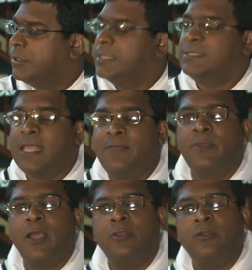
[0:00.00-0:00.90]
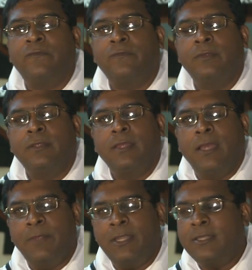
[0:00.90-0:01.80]
the same kind of
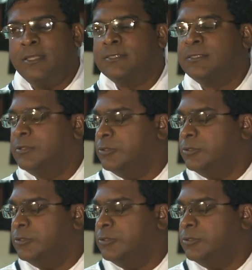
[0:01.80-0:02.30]
amenities,